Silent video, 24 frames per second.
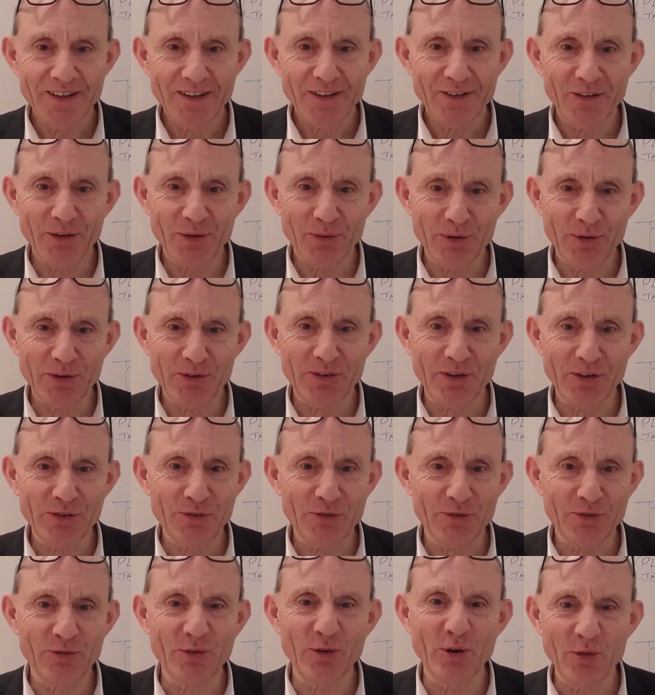In other words, this
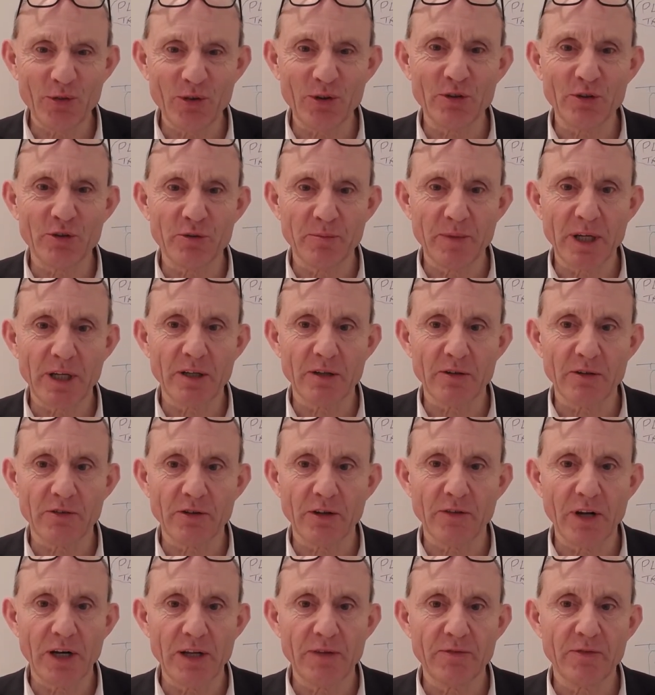food that's made inside
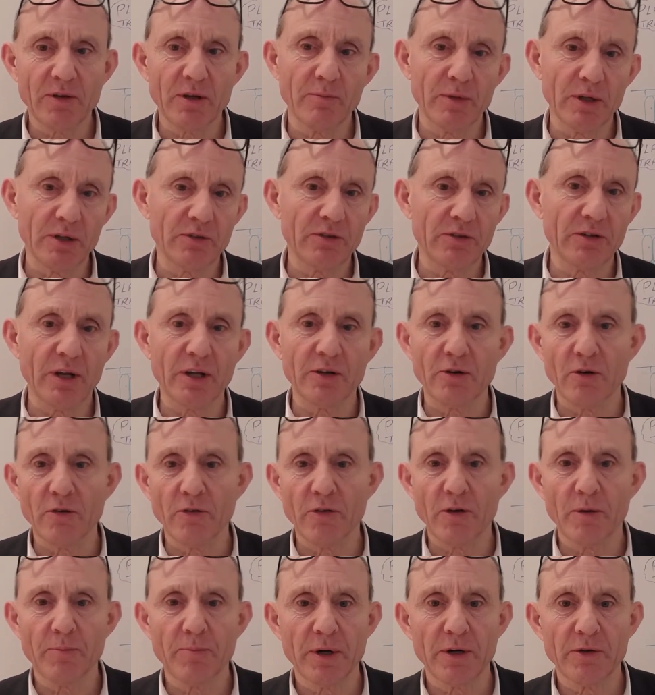the leaf can be sent to other
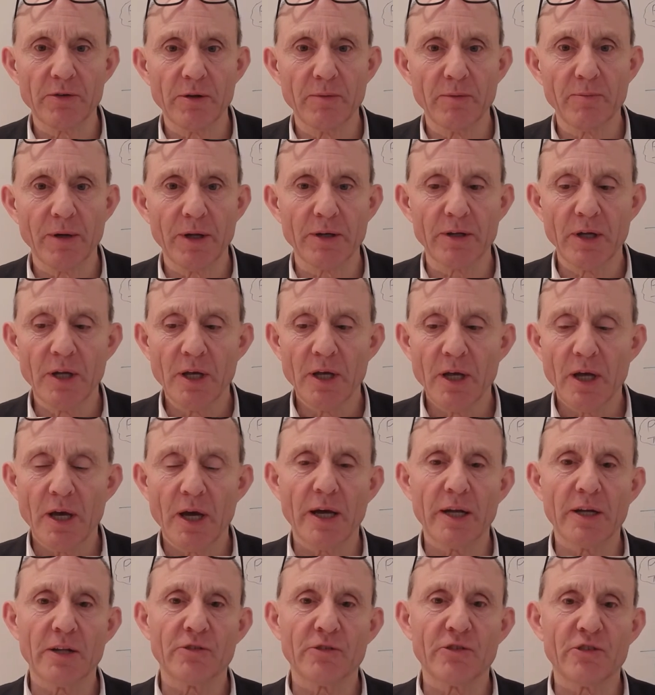parts of the plant,
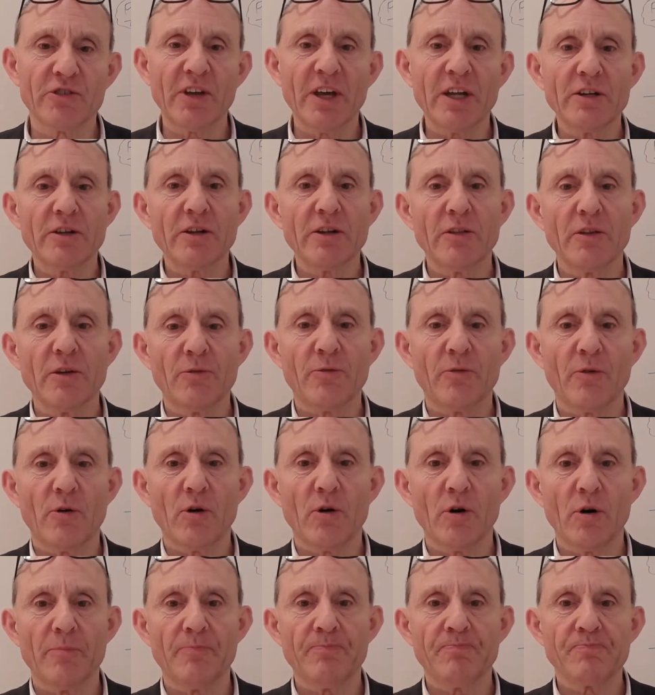and it's sent in the
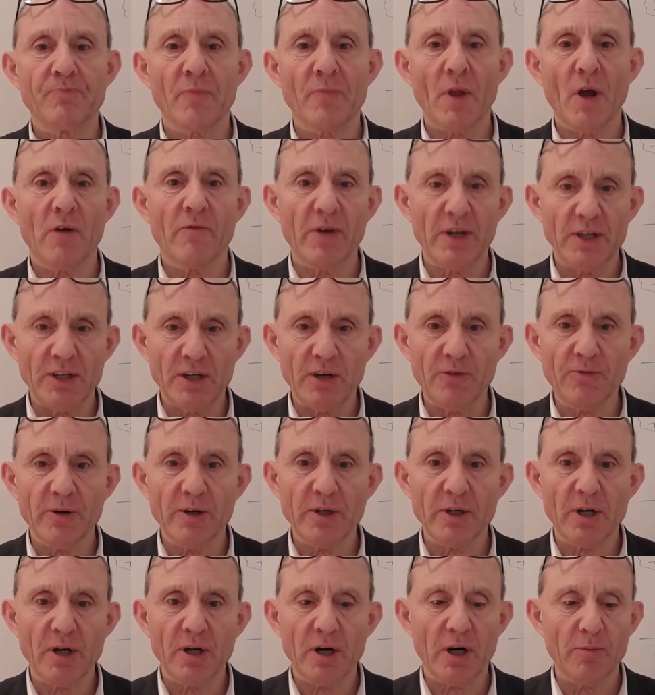form of a
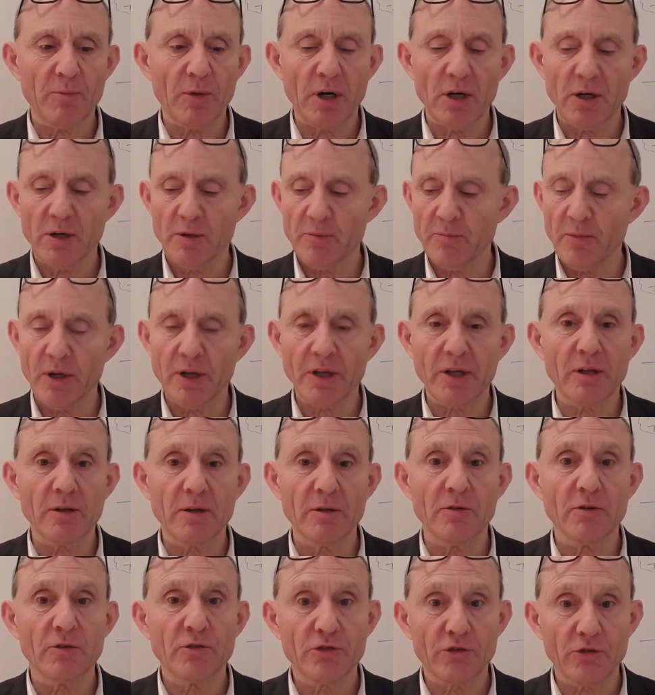different carbohydrate
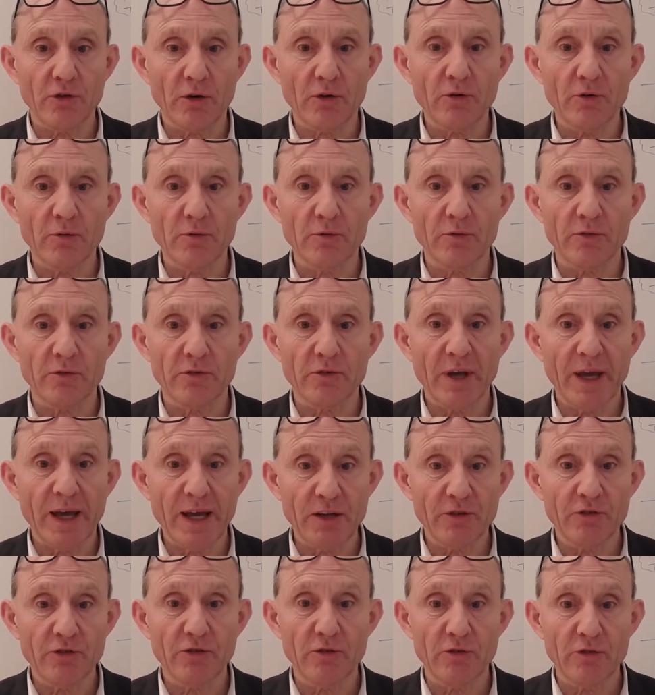molecule, sucrose,
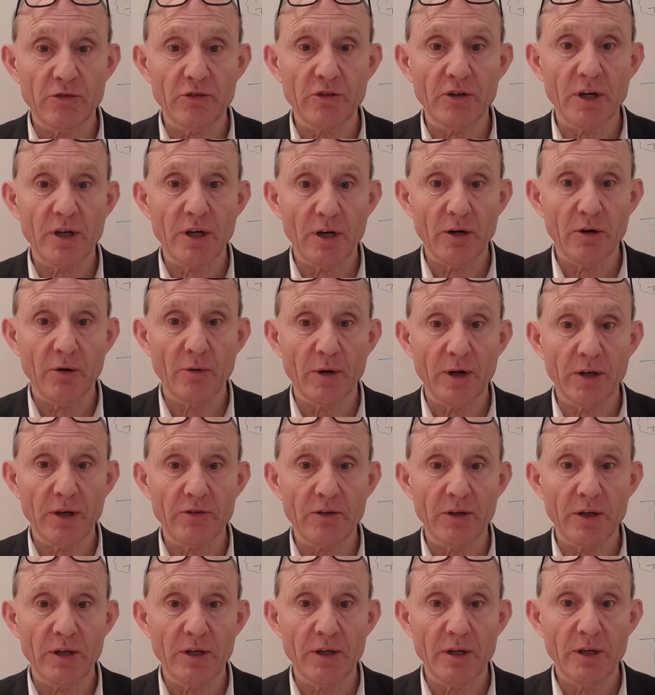
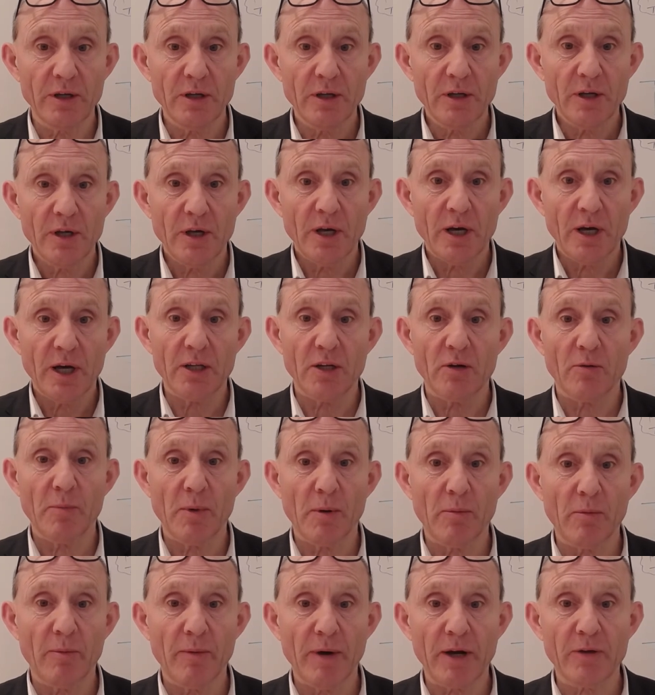S-U-C-R-O-S-E. And you
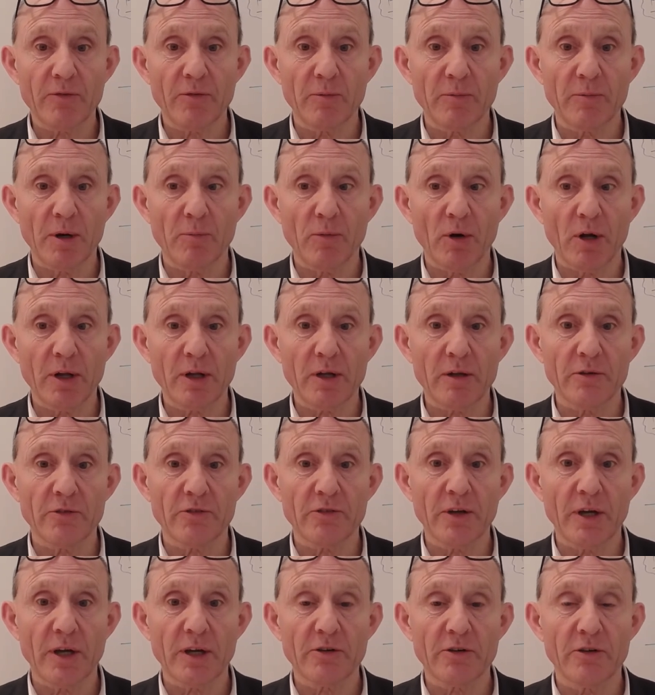remember back from your molecule
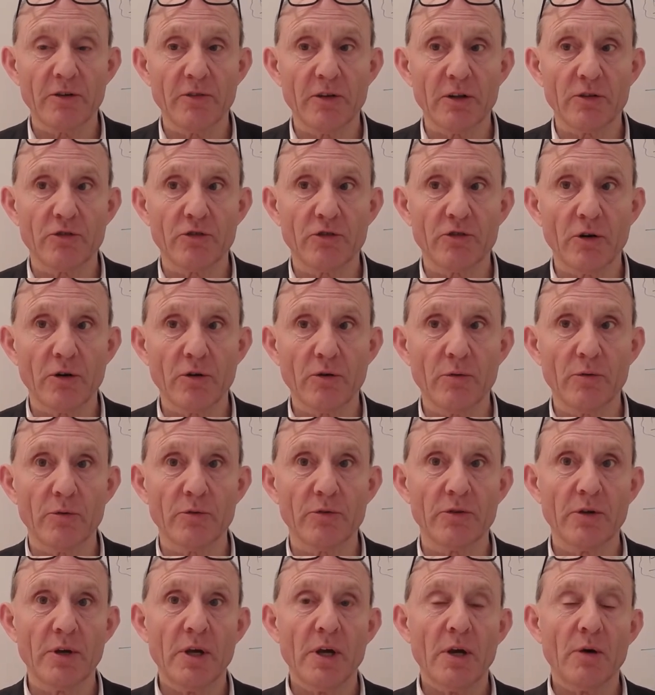section that
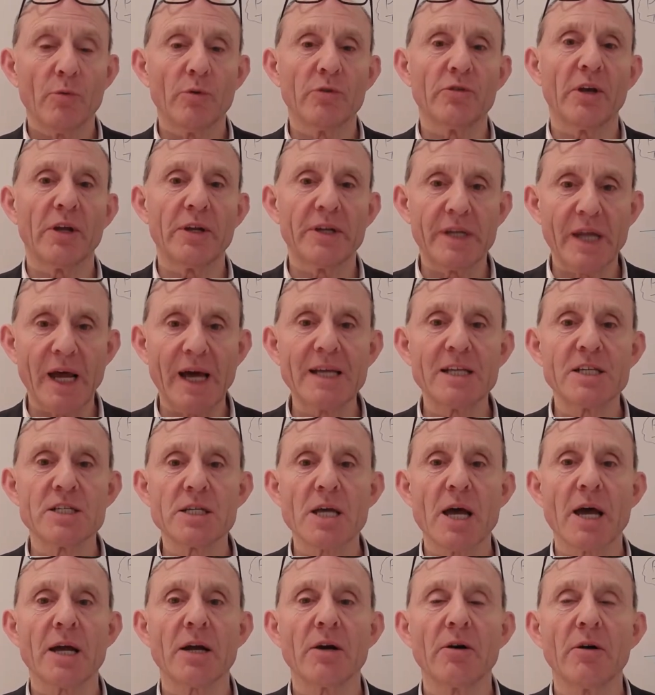sucrose was a
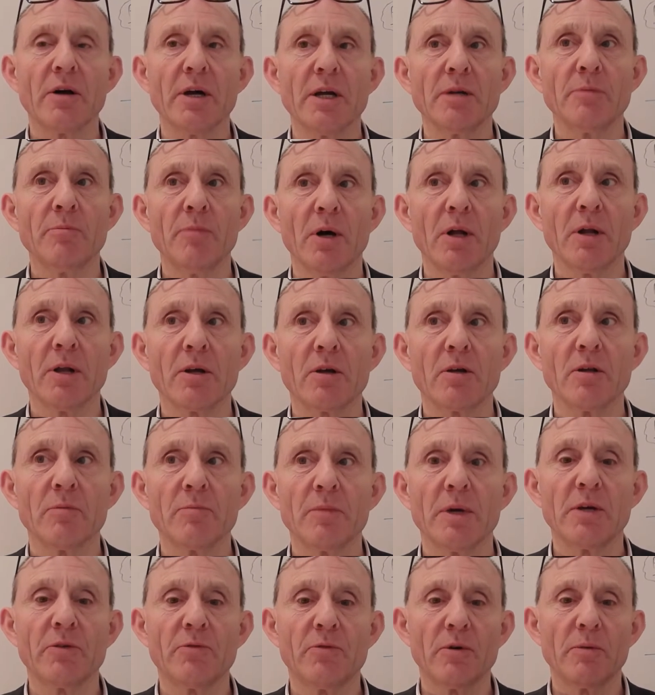disaccharide molecule
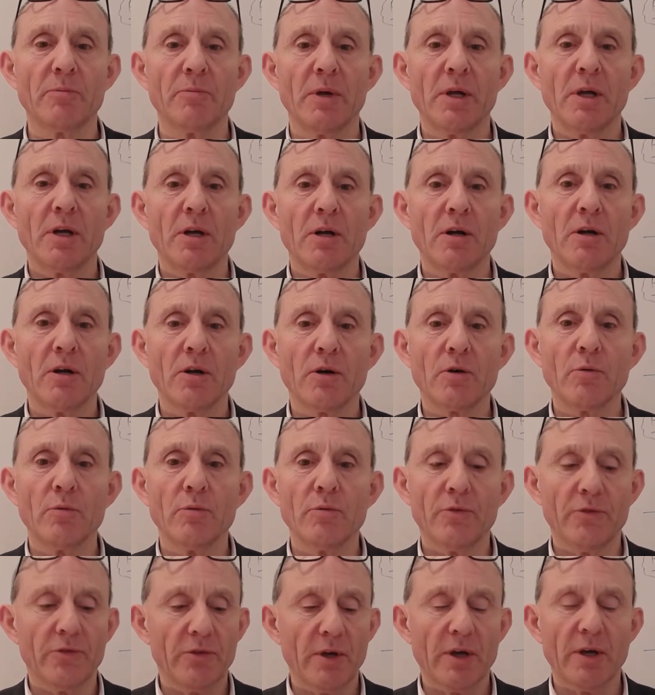made from
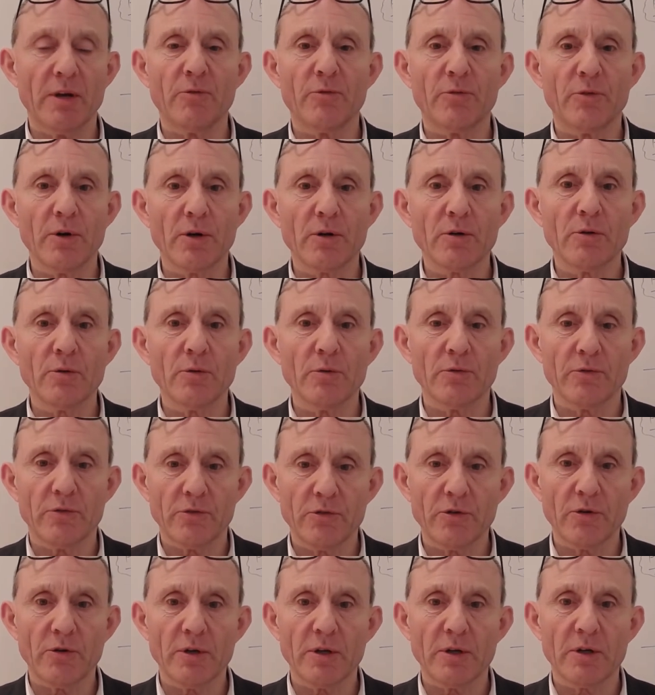glucose and fructose
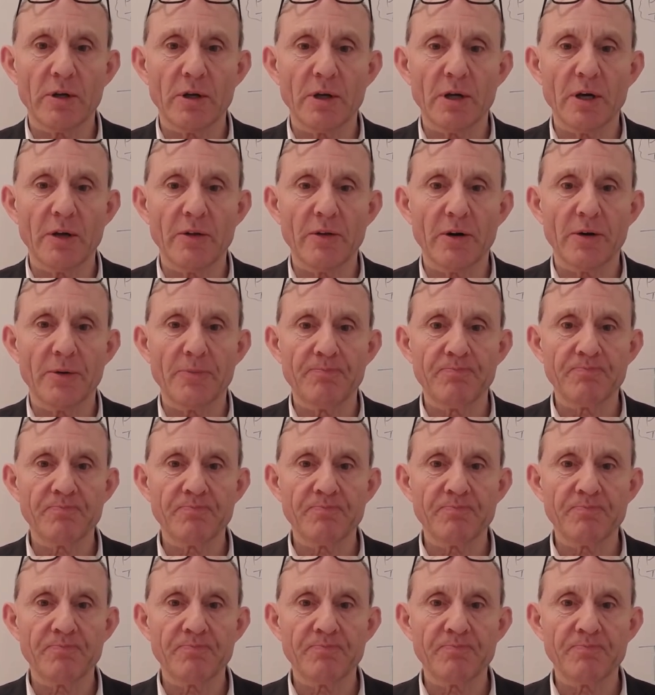joined together.